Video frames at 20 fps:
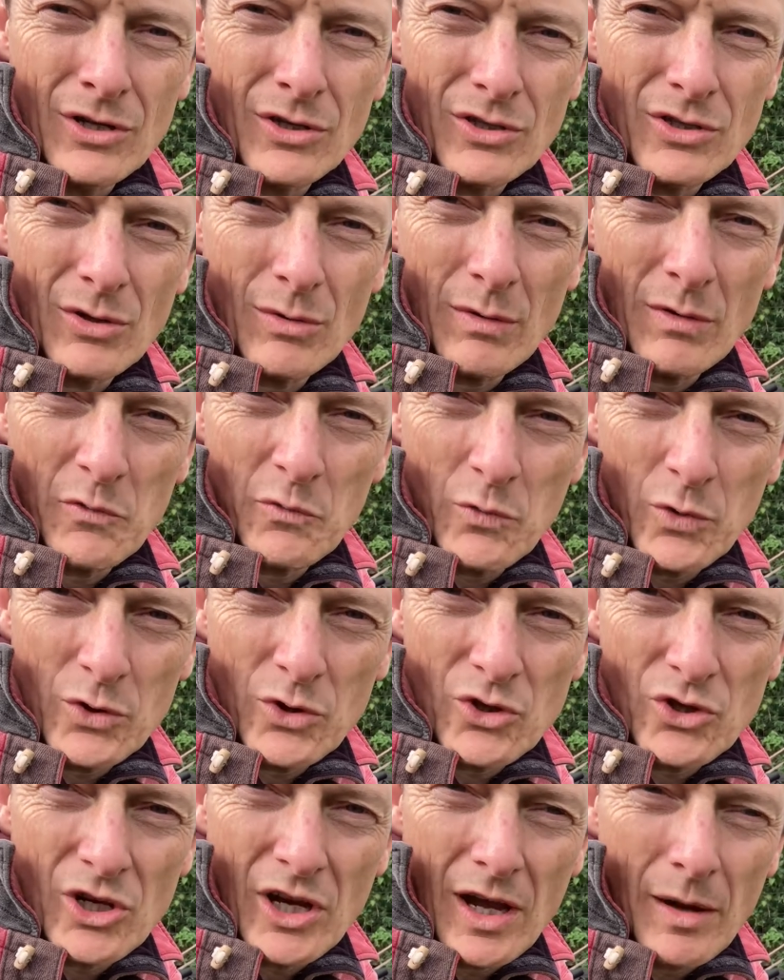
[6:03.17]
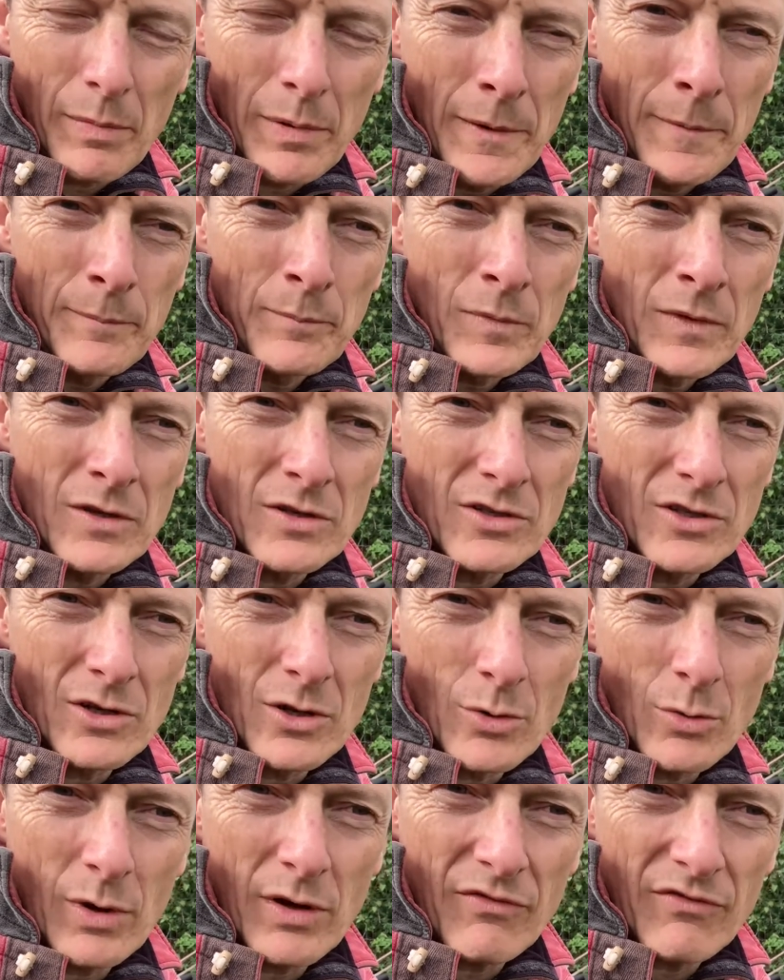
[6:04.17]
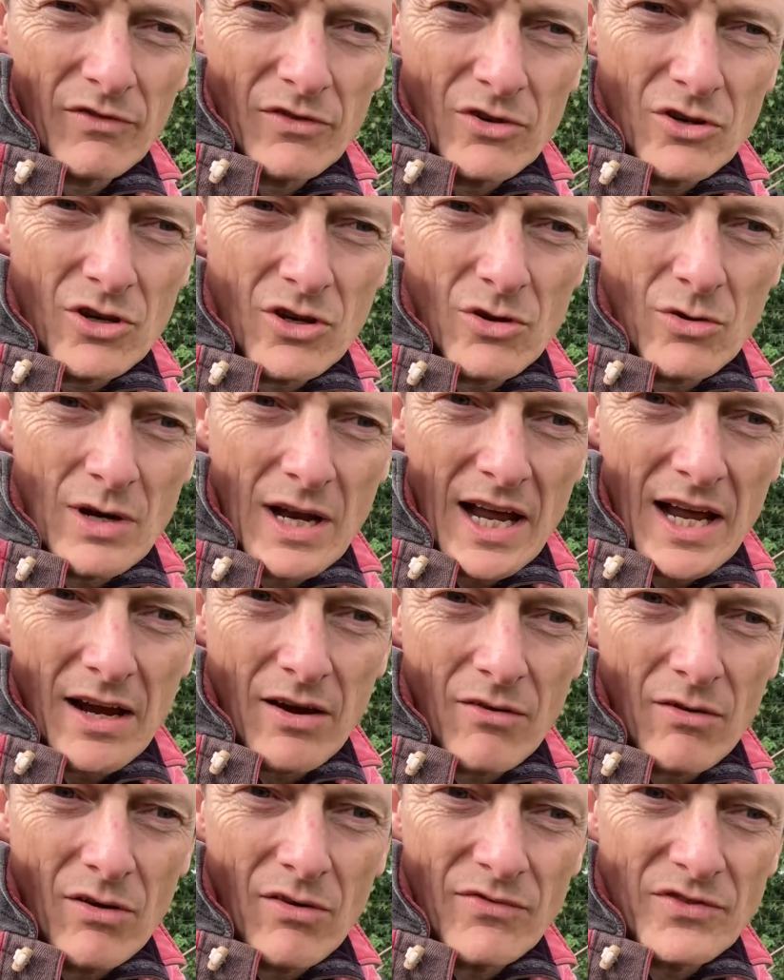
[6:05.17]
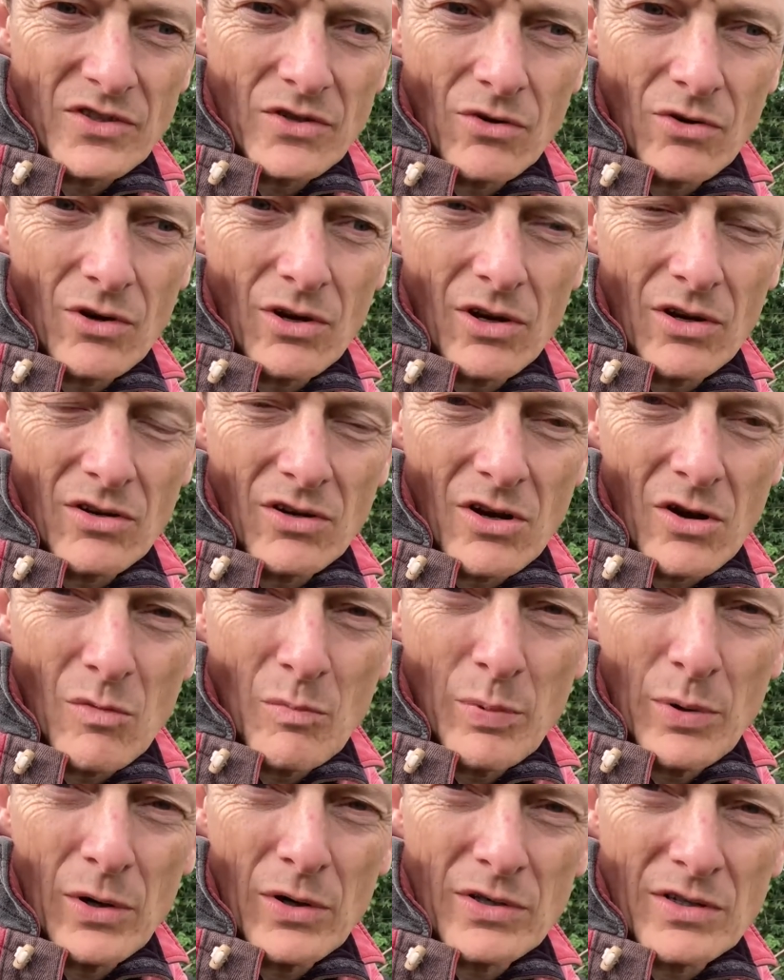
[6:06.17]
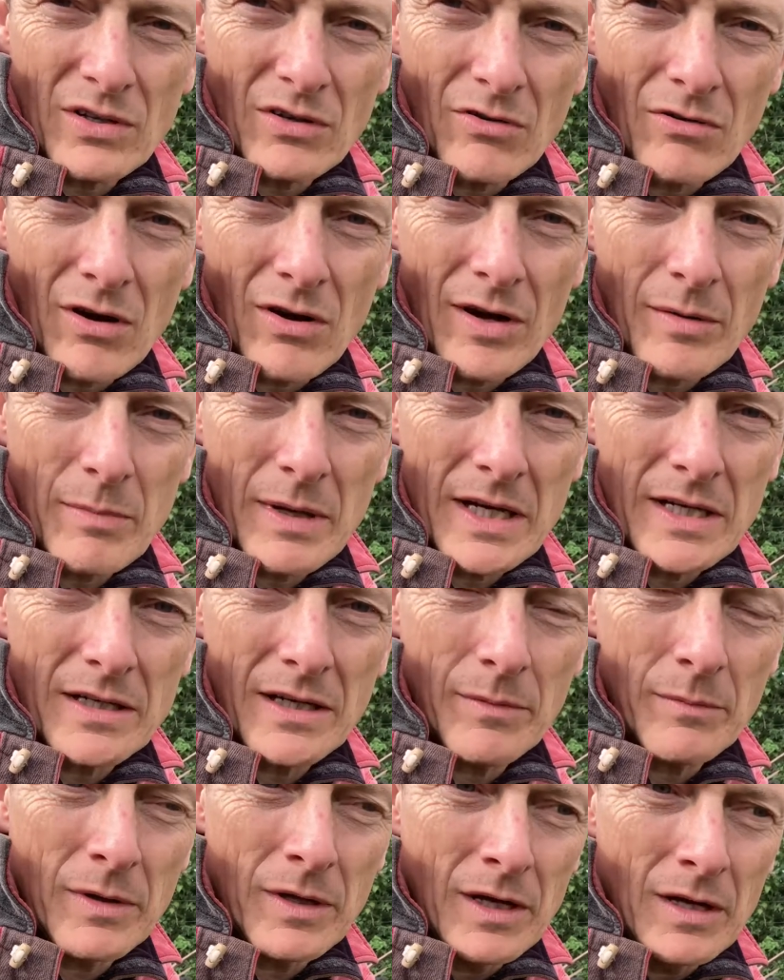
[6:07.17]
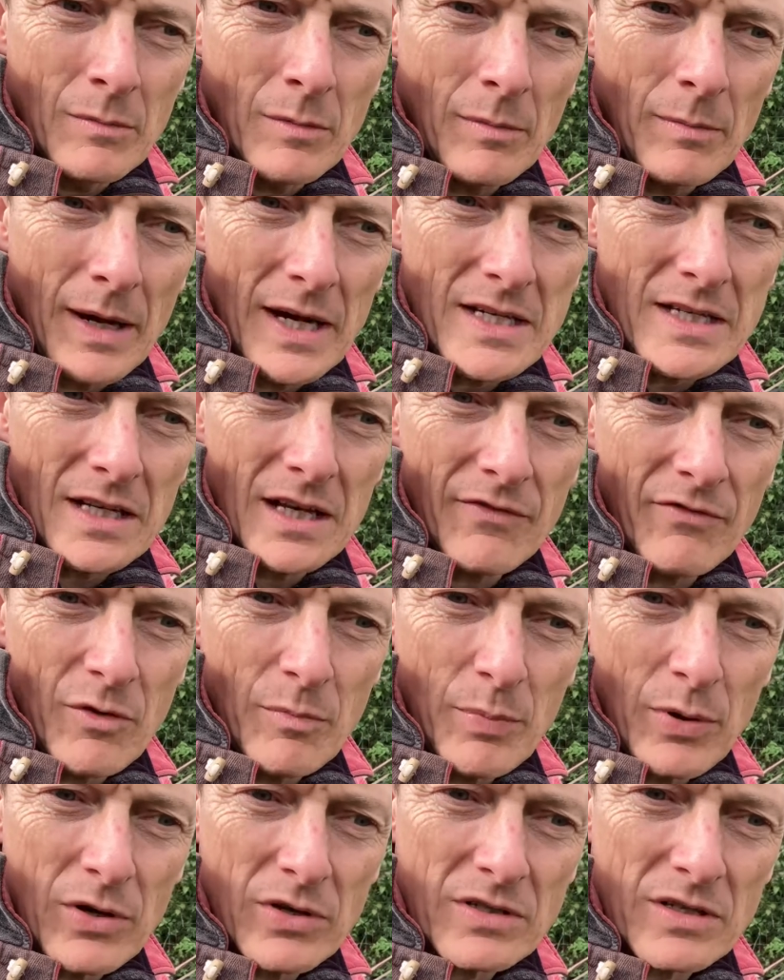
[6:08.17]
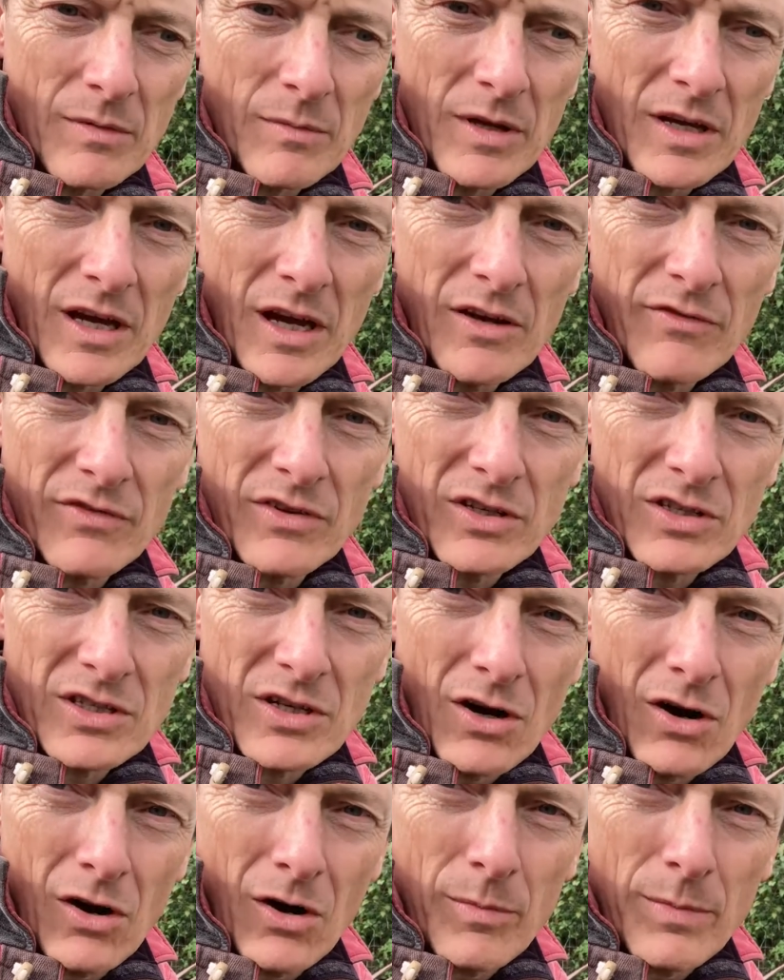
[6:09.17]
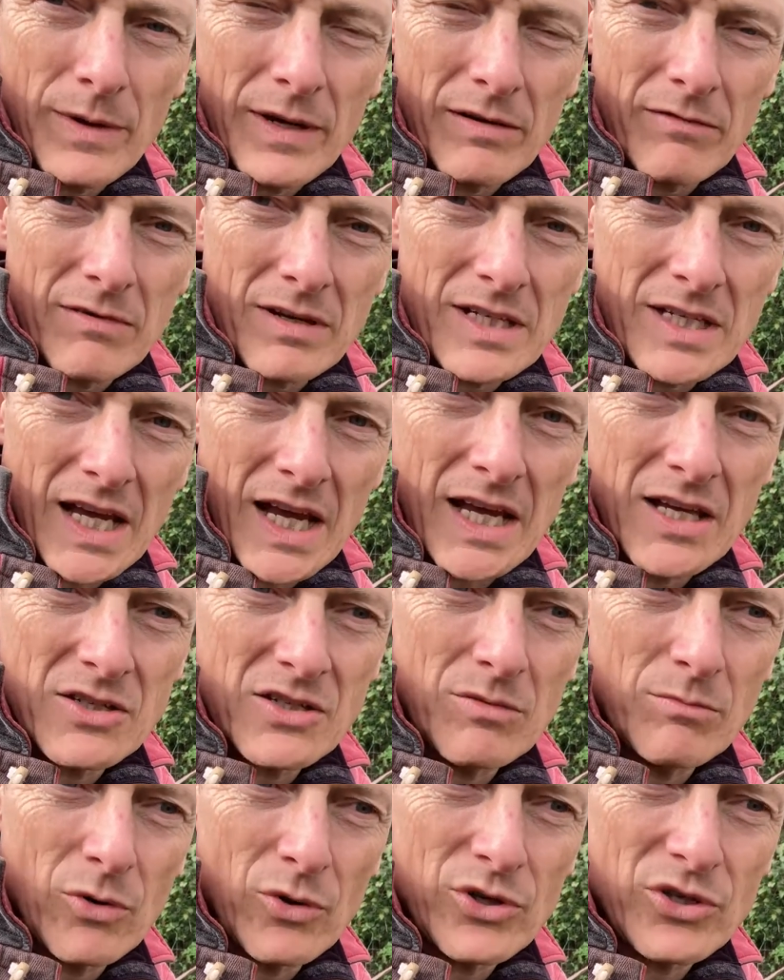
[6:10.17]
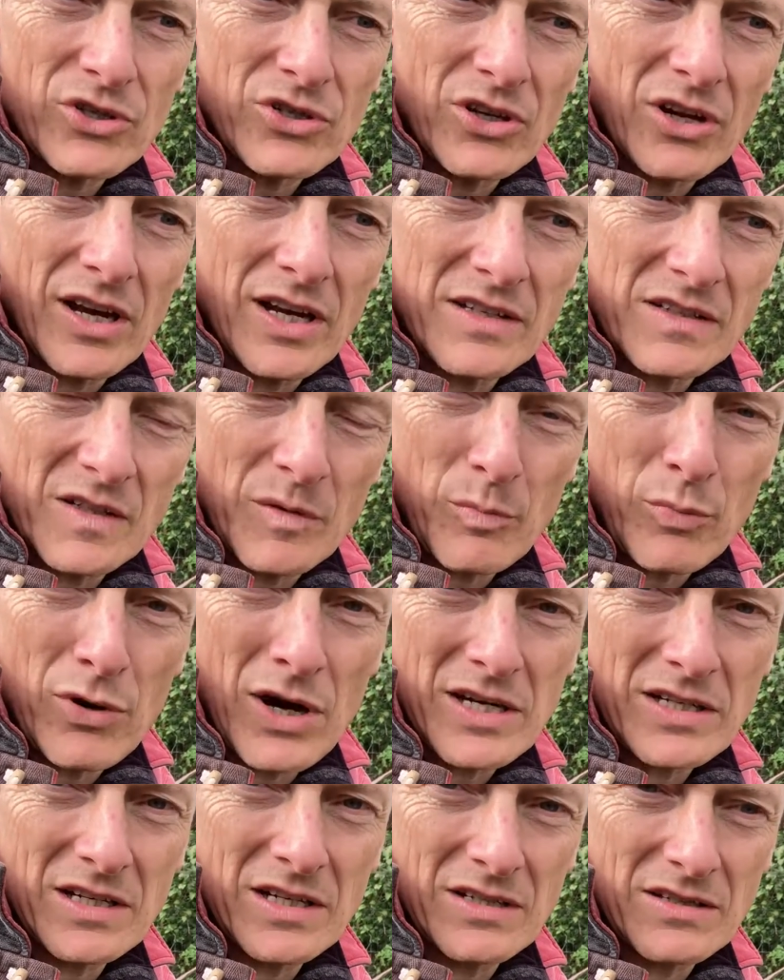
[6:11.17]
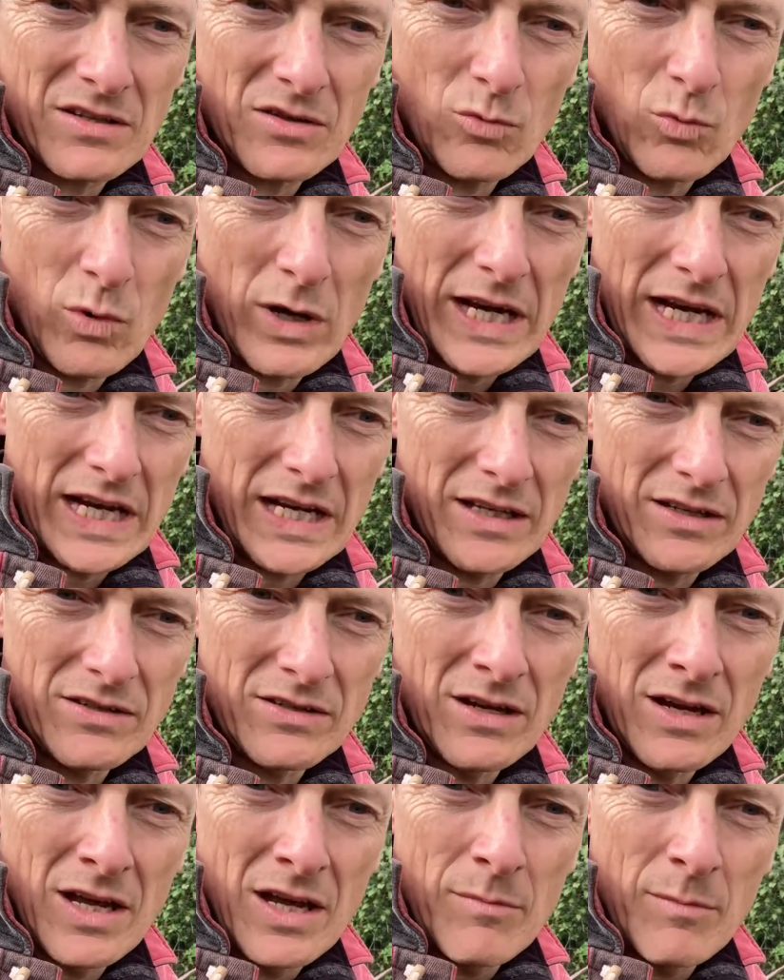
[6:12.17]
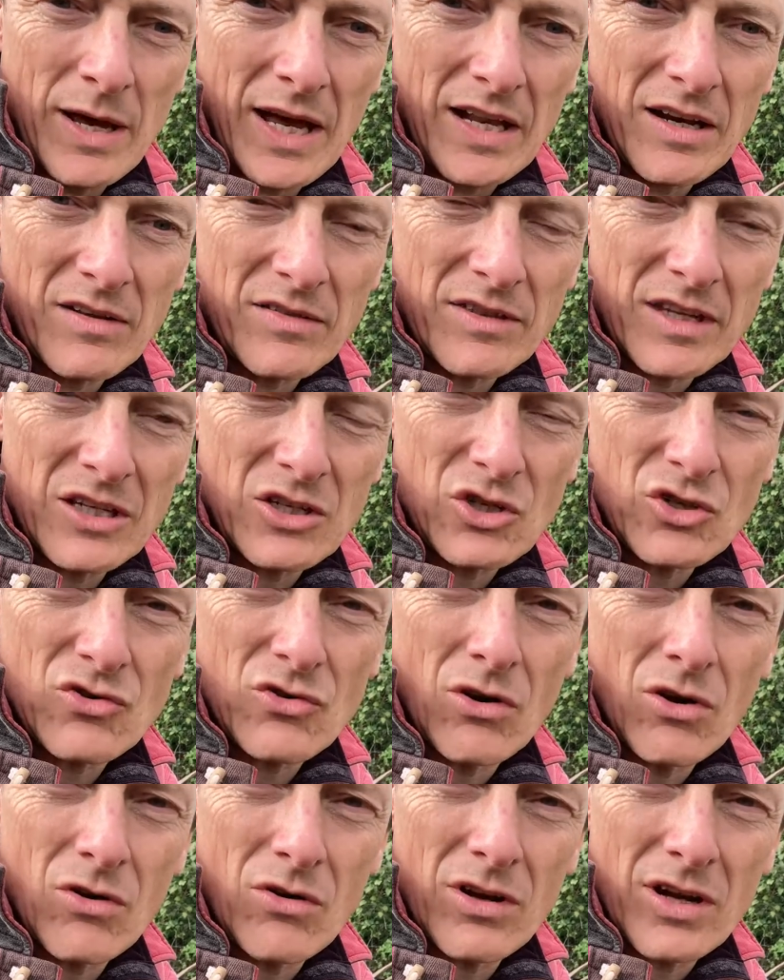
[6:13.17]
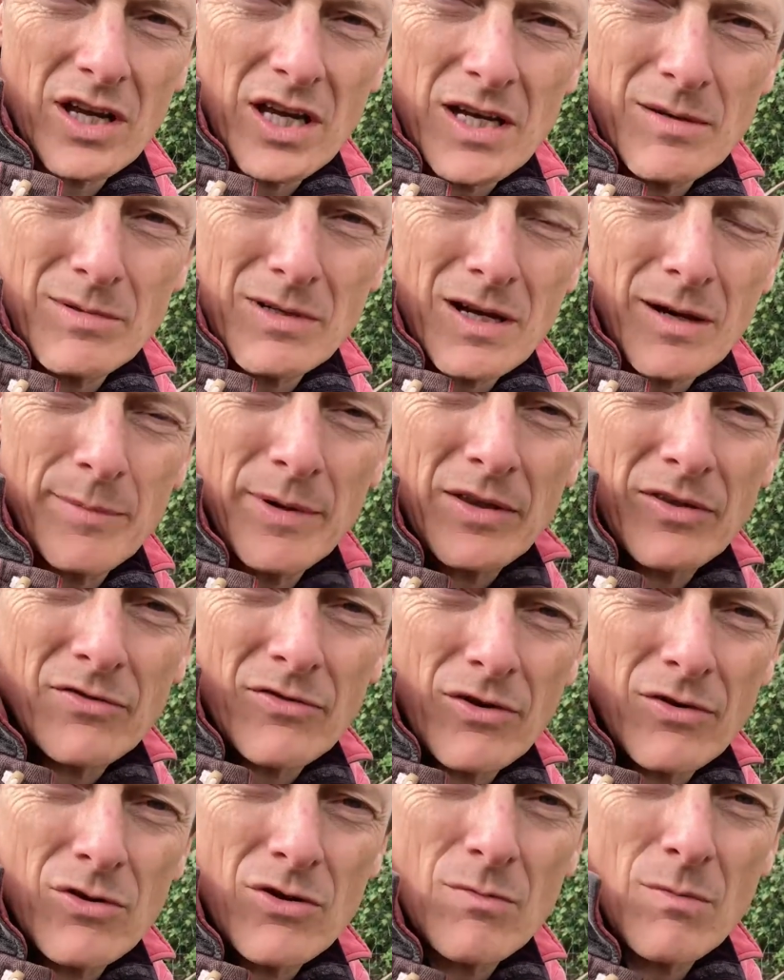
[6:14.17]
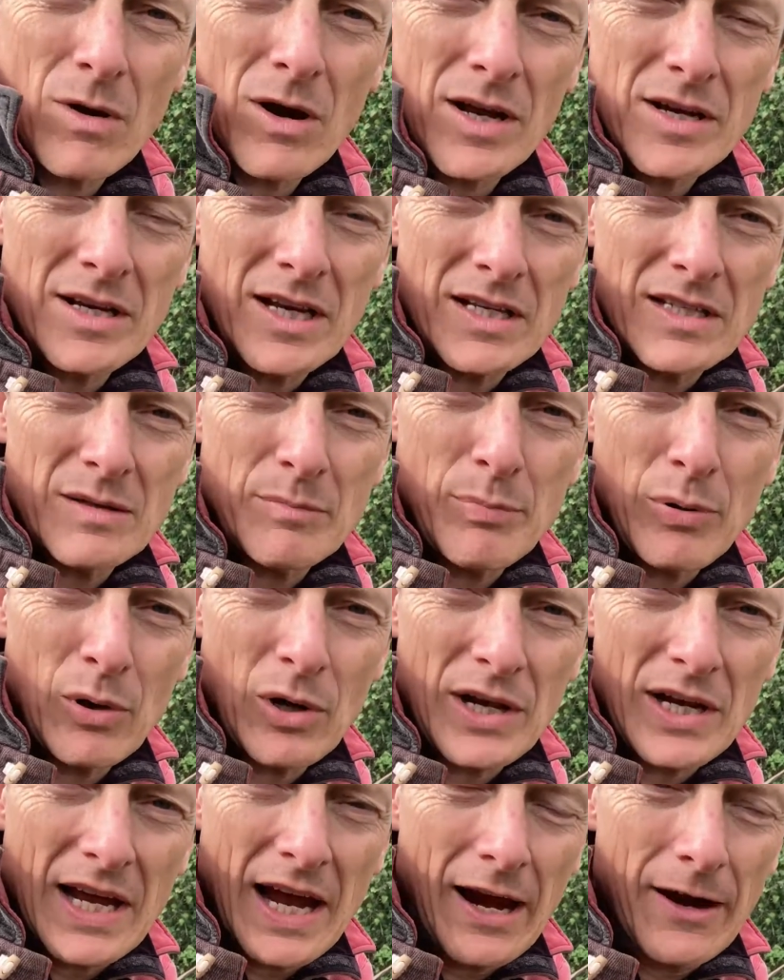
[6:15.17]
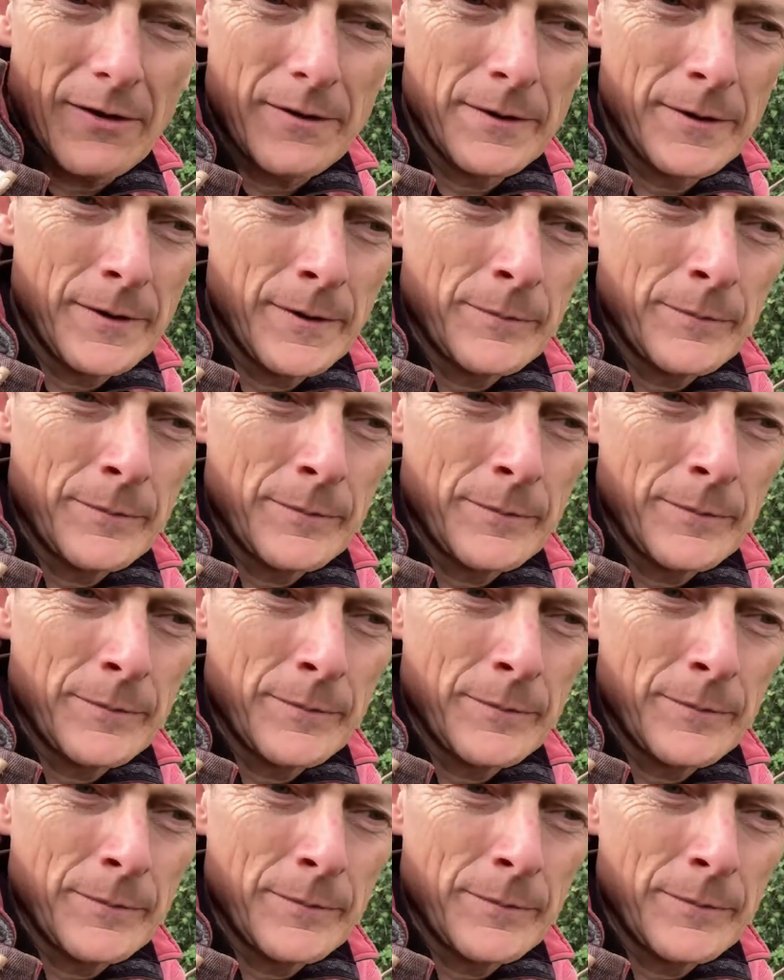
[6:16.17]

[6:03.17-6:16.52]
you do it with wood chip, you do it with a new layer of soil and compost and growing medium. But basically, if you put something over the top, it retains the moisture and suppresses the weeds. But anything strong that keeps coming through, you might need to pull it out.